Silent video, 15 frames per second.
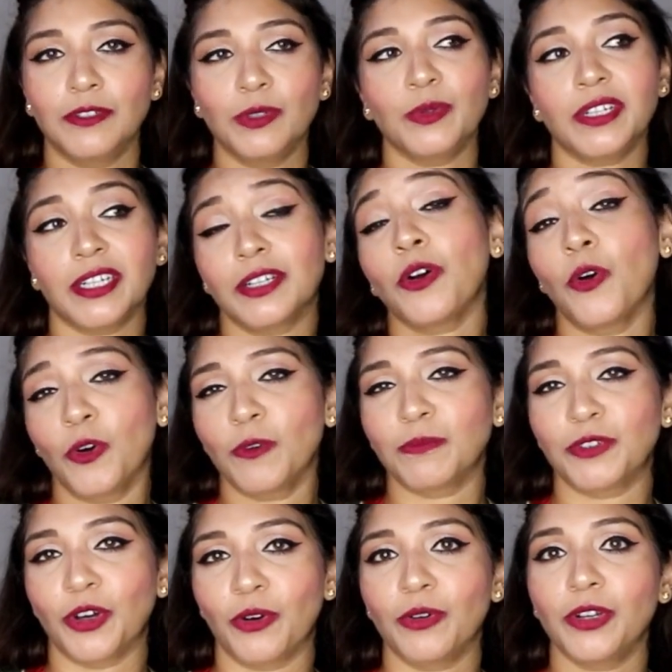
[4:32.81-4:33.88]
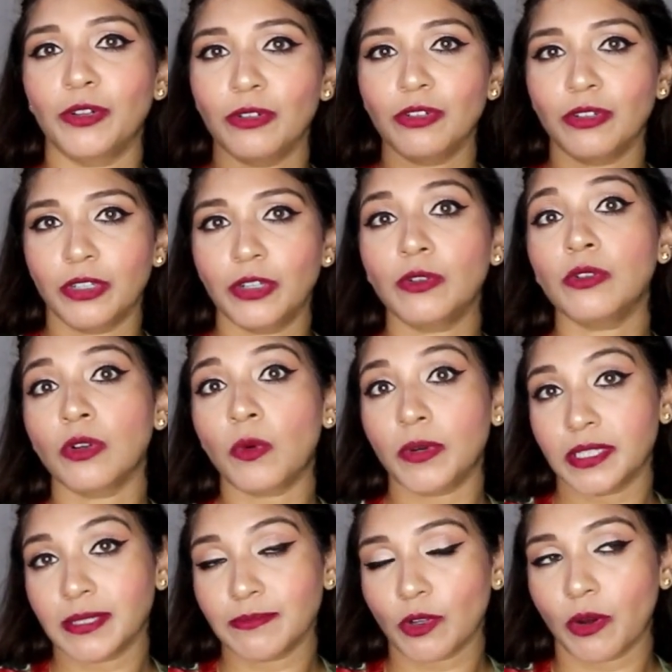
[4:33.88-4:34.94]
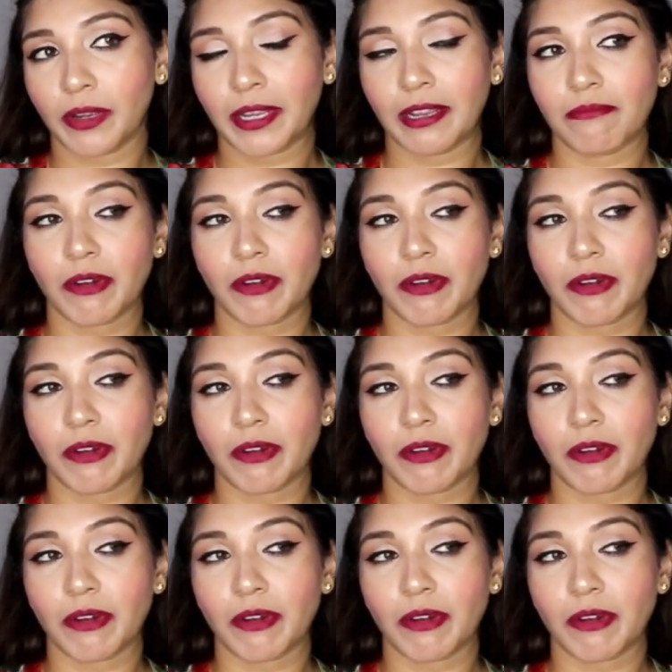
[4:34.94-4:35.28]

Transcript: Do it at home though. You'll know what I'm talking